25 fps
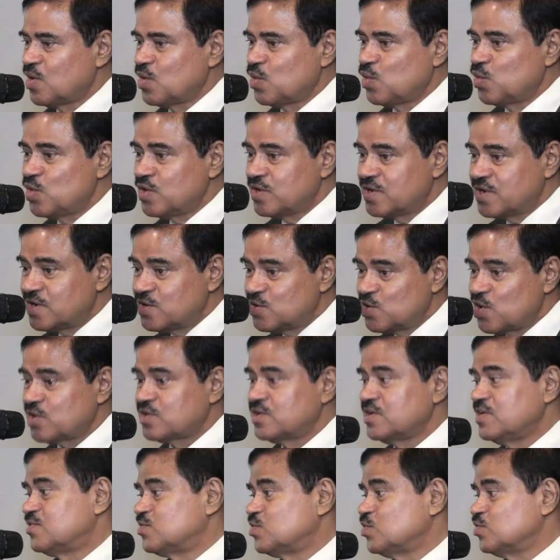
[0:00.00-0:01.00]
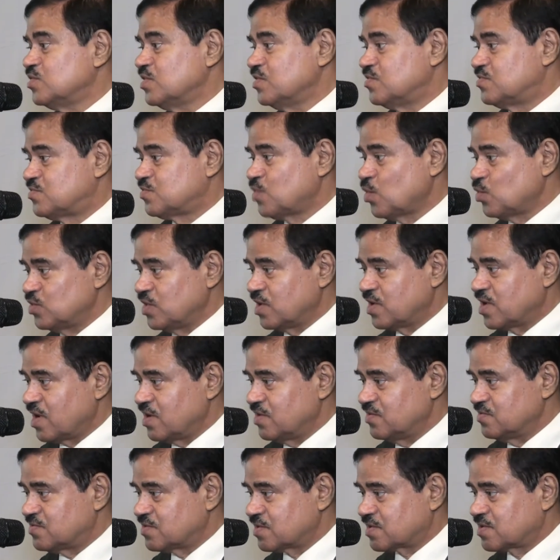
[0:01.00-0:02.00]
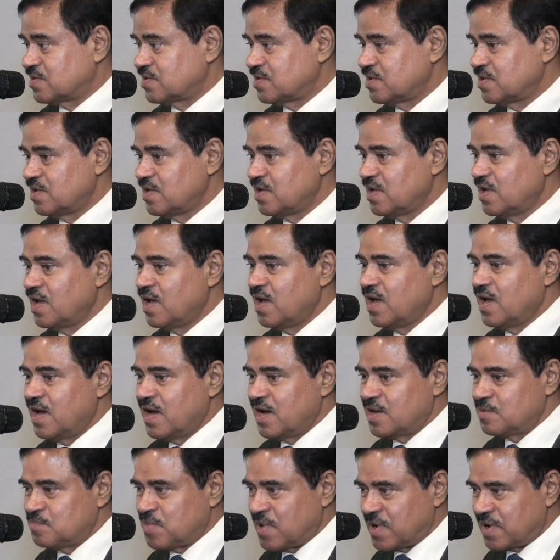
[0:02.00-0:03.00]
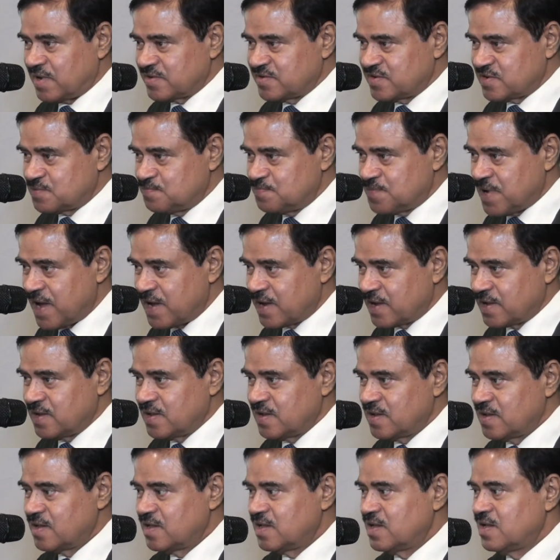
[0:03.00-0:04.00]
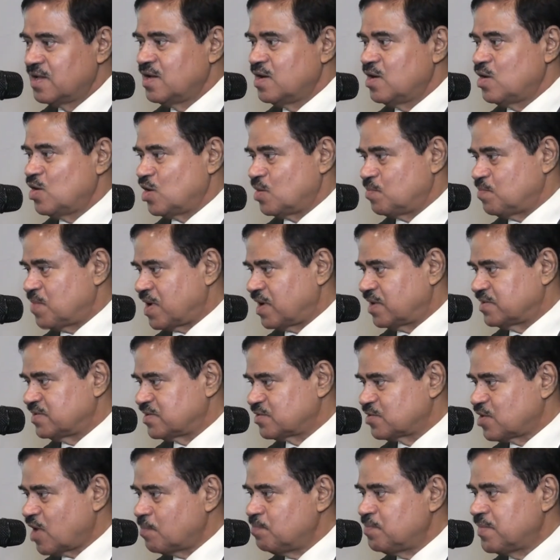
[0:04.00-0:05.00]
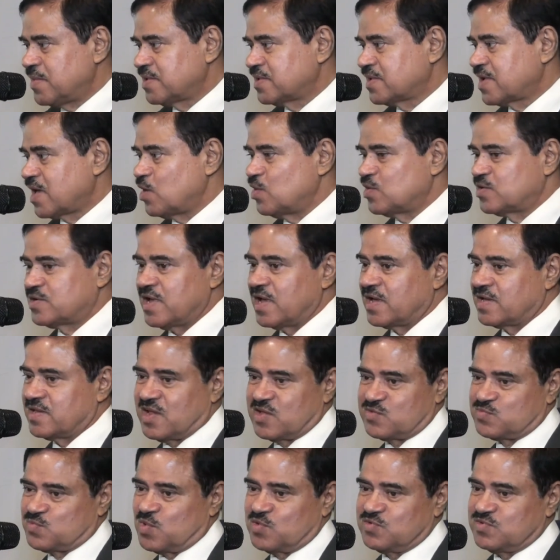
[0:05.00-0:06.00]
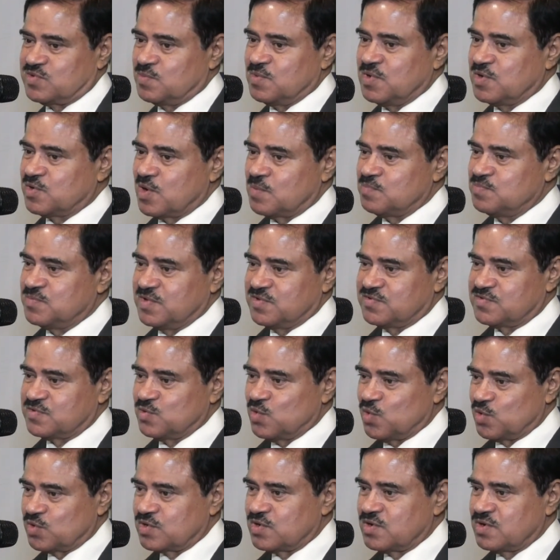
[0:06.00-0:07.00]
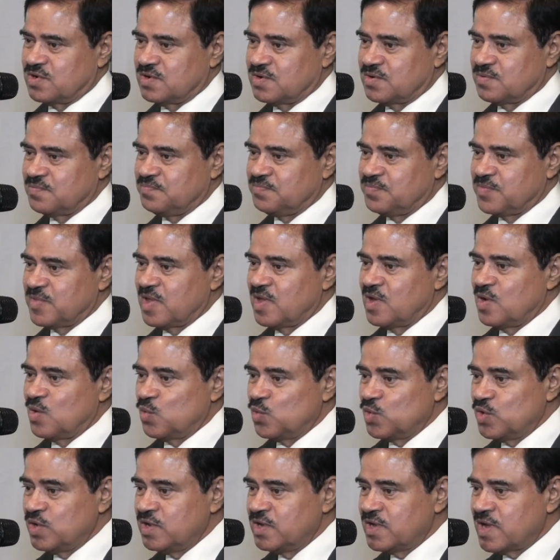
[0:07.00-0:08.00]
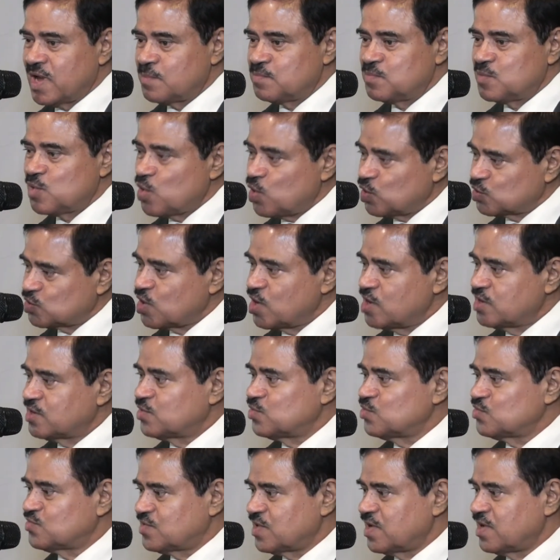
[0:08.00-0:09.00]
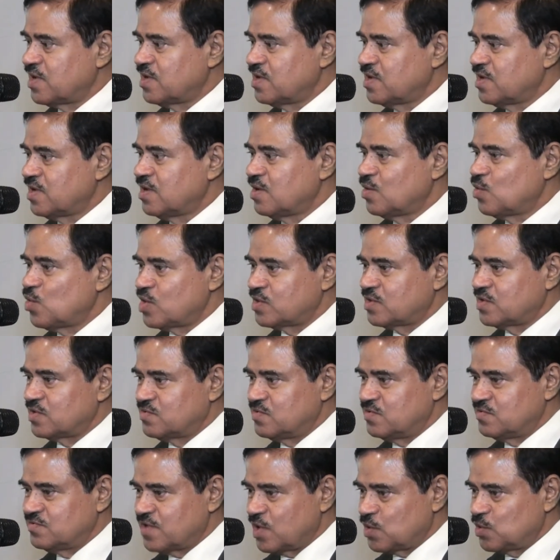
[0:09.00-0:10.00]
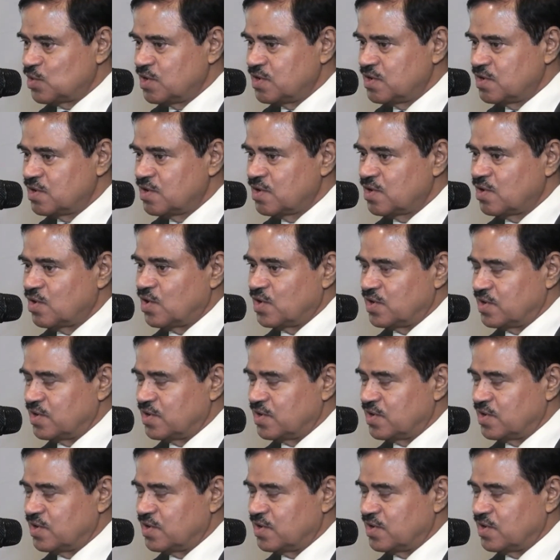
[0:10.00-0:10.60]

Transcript: we did not issue this Saudi currency. And Bangladesh bank or Bangladesh government cannot take responsibility of this note. We have no authority to say whether it is genuine or